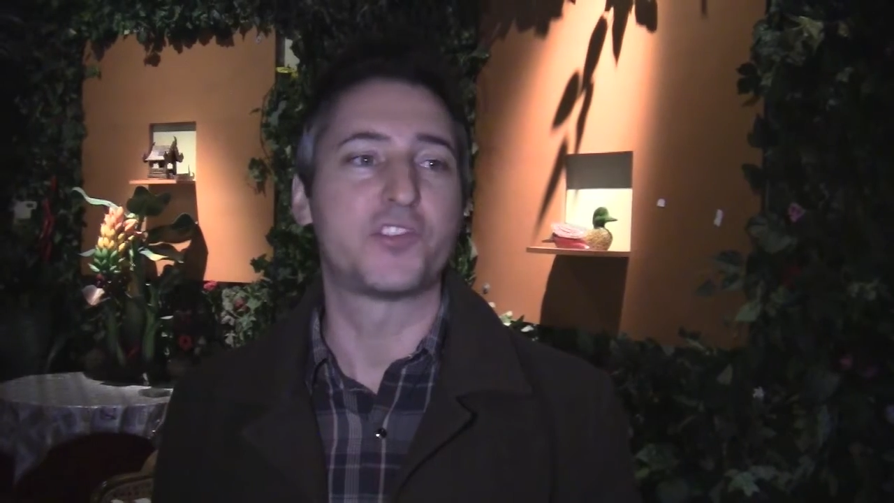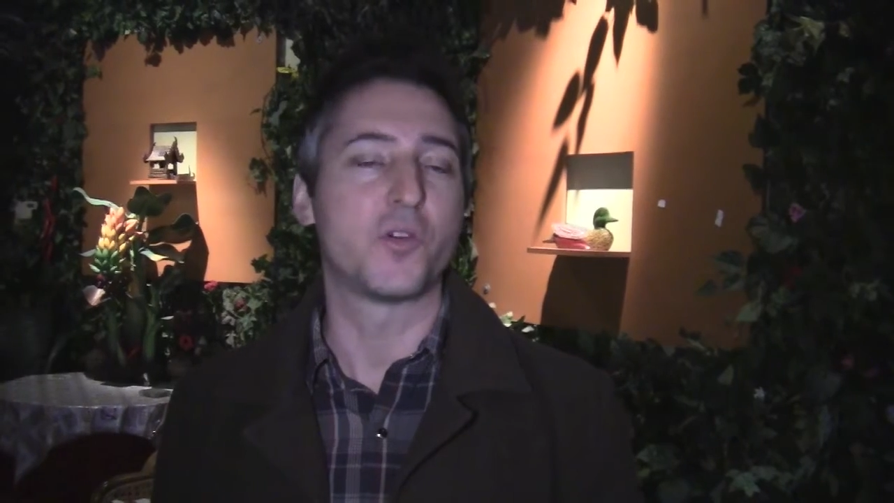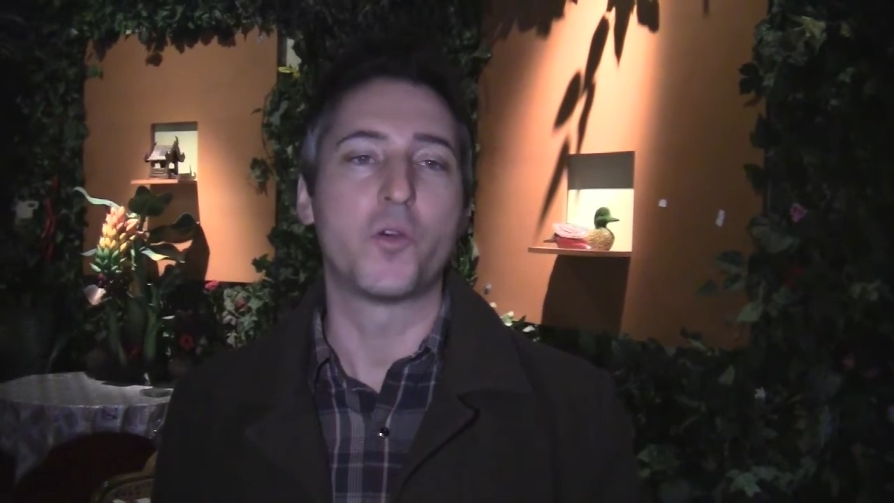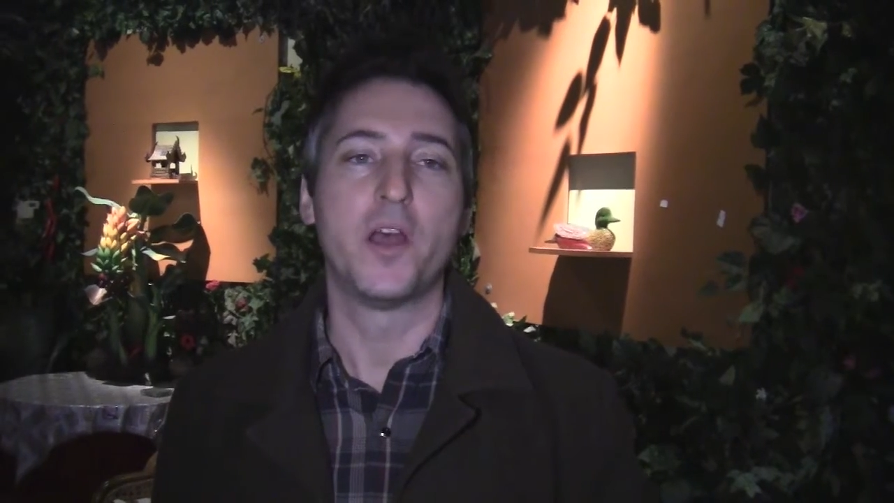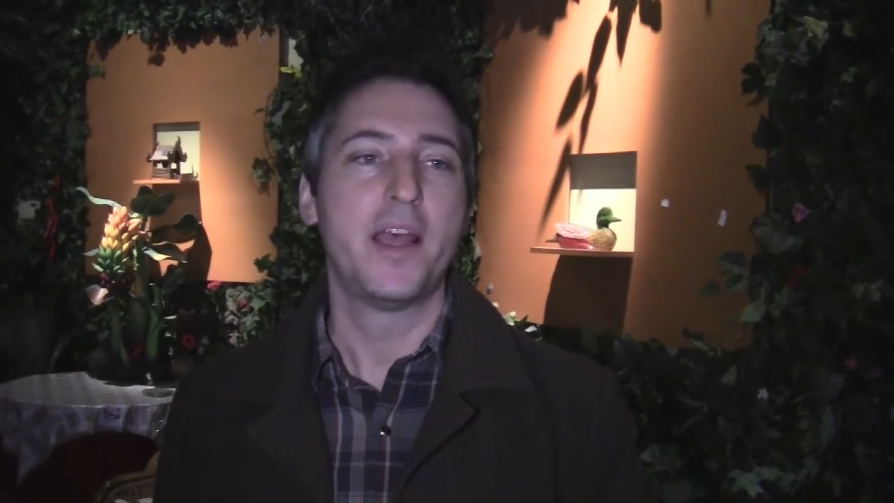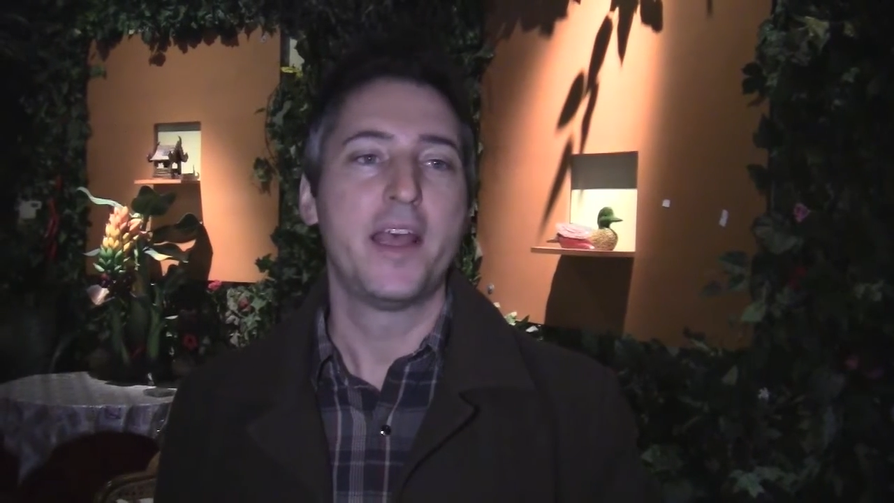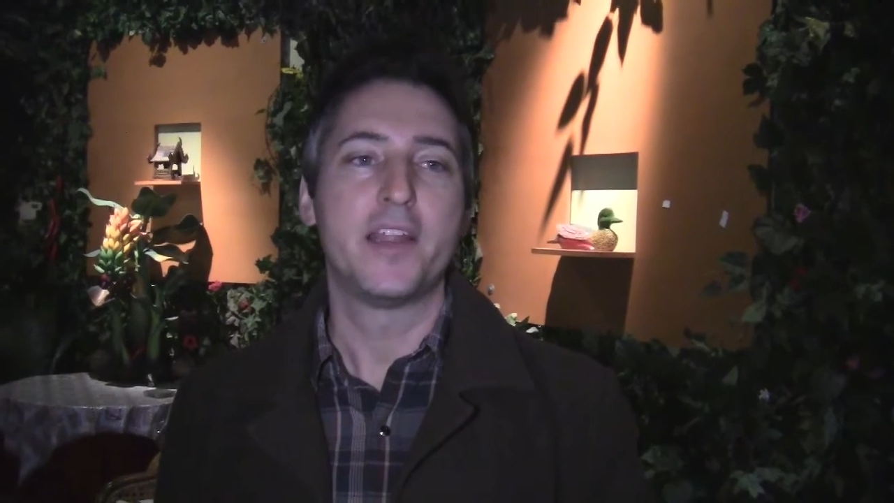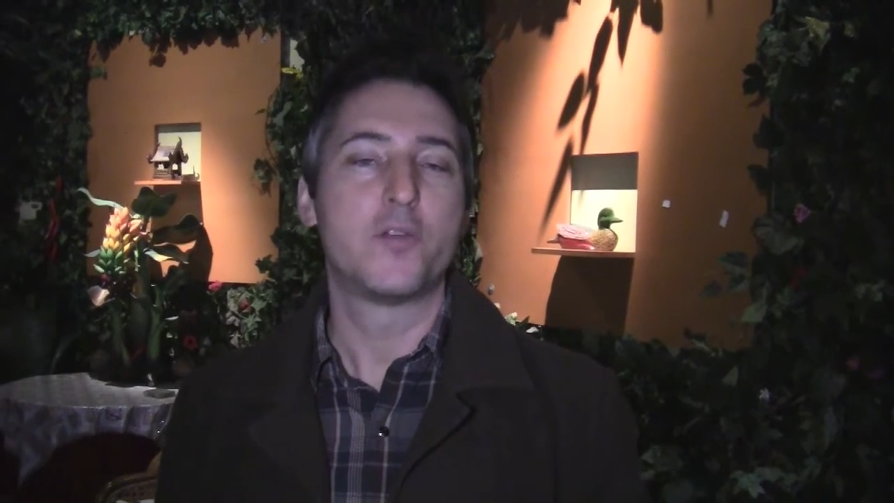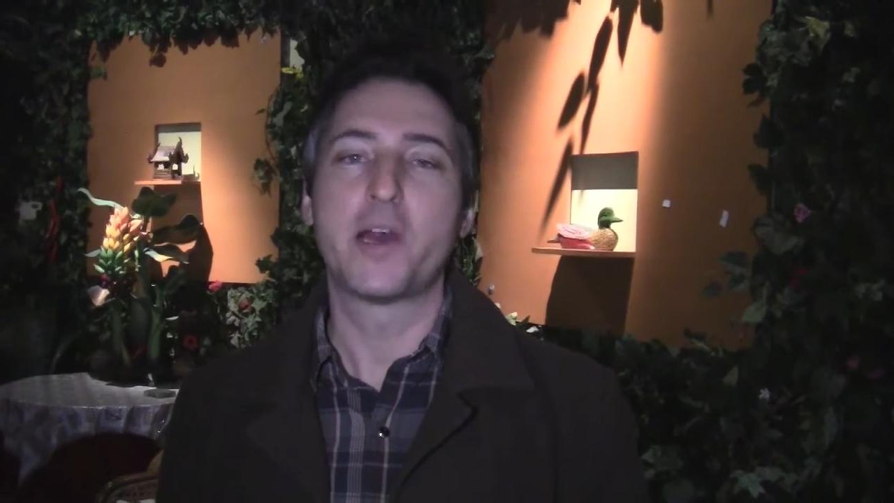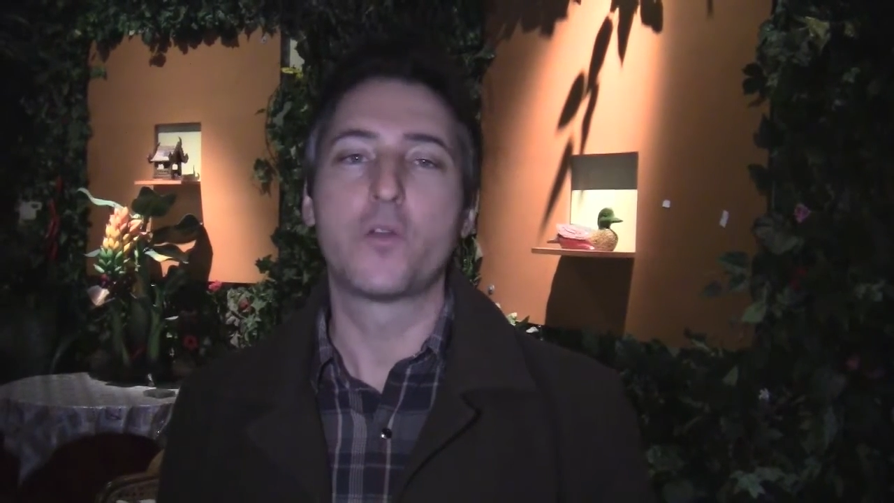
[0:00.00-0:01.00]
So
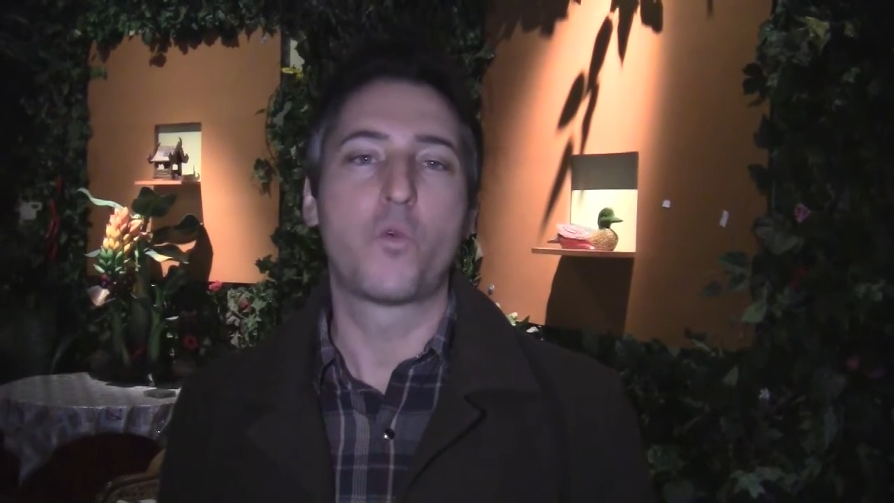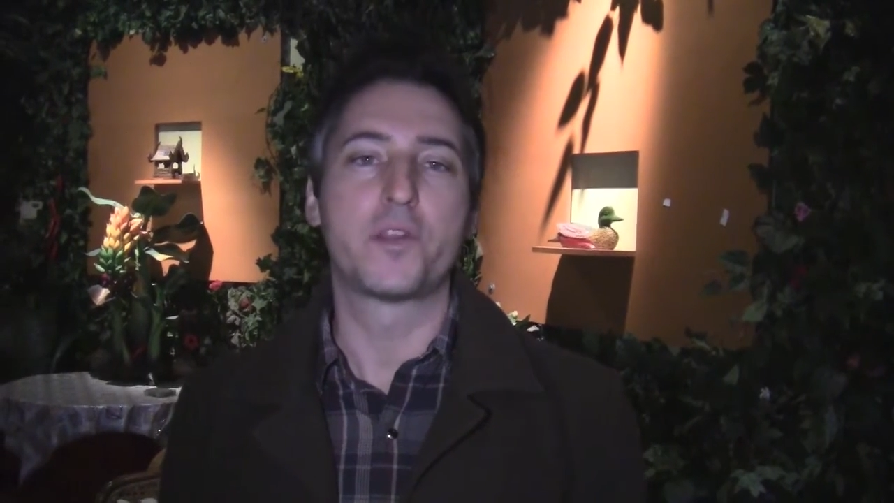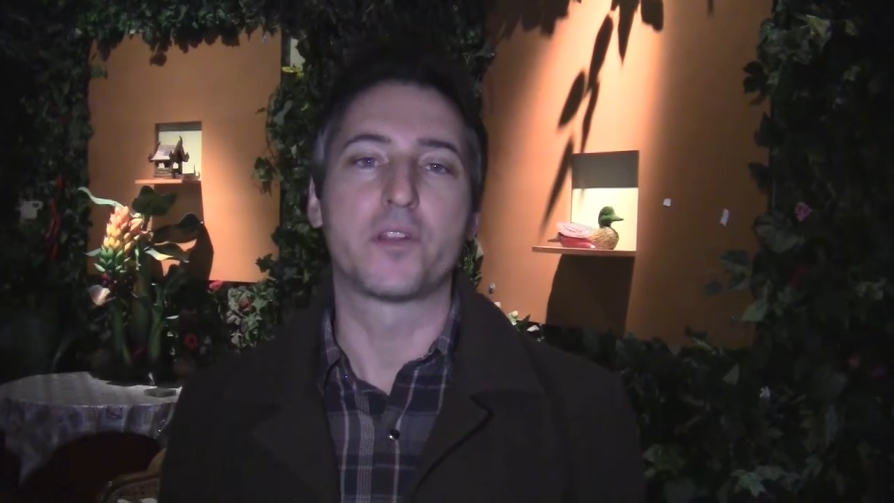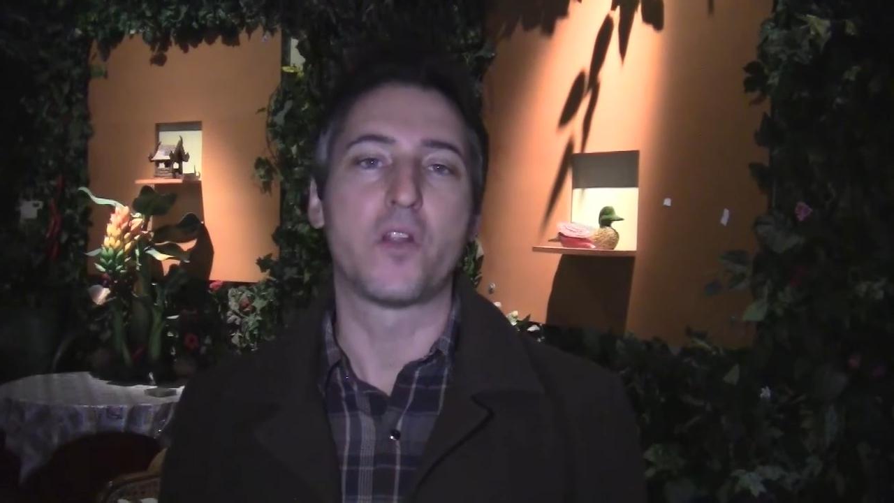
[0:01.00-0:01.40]
no matter what the